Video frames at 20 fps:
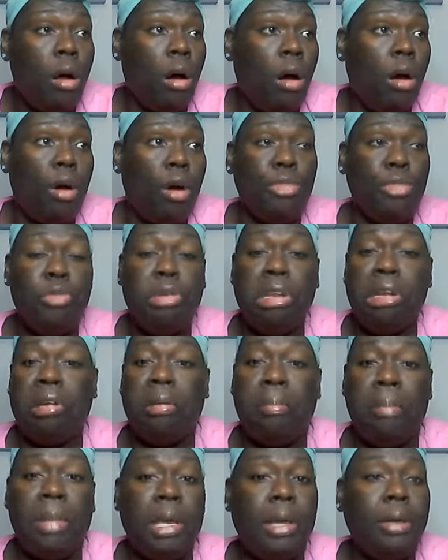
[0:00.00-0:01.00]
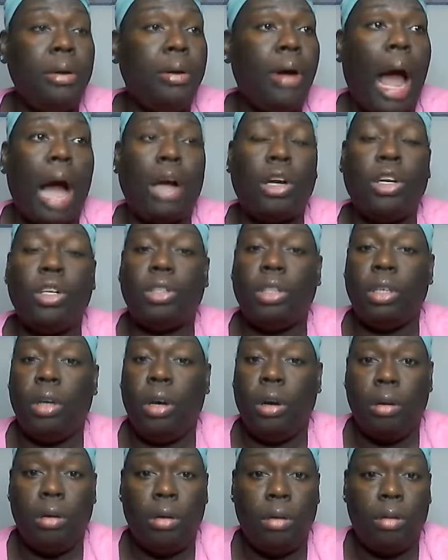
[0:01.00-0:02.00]
Um, you needed a meal, I cook uh,
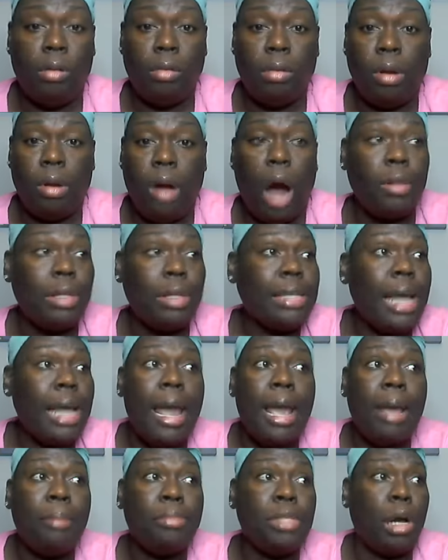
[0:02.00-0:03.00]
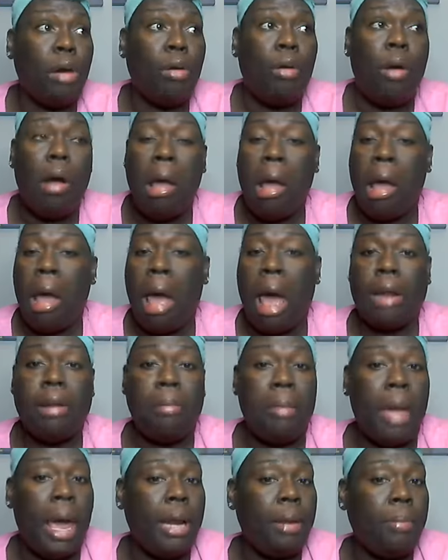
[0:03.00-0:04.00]
all the time, so I
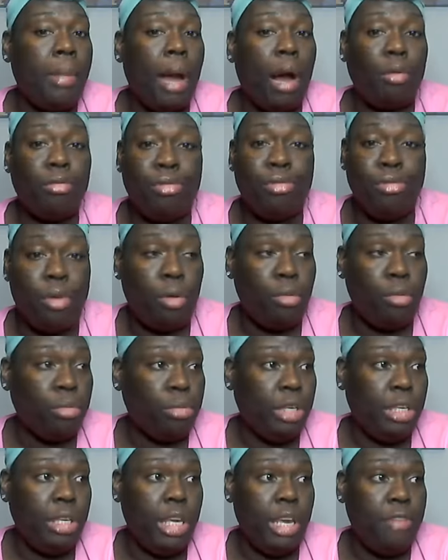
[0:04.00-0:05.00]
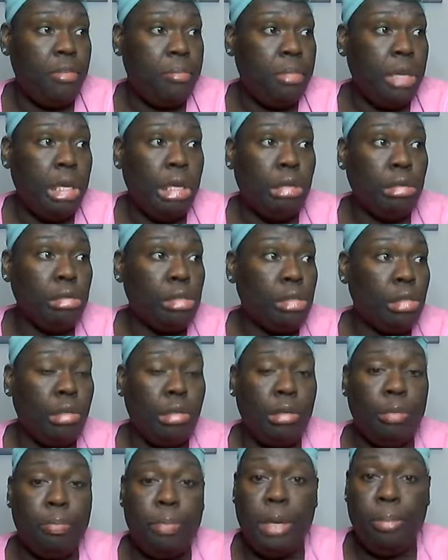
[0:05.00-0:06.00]
didn't mind about you know giving meals
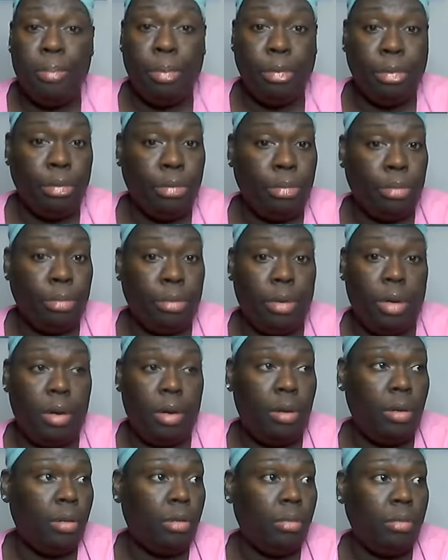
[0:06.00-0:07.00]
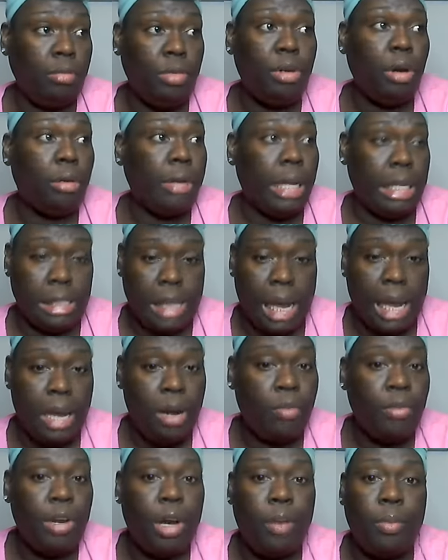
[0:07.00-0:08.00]
to people. Uh, you know, they
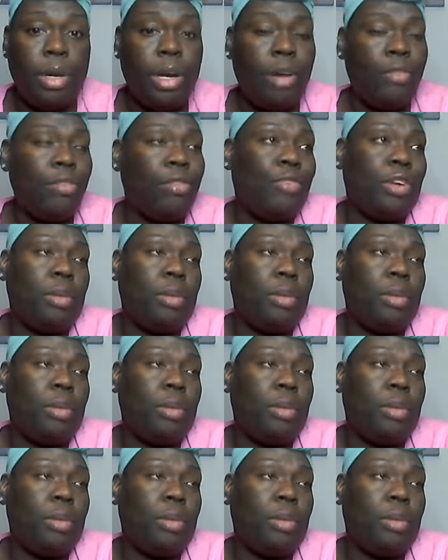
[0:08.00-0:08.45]
stayed over there, whatever.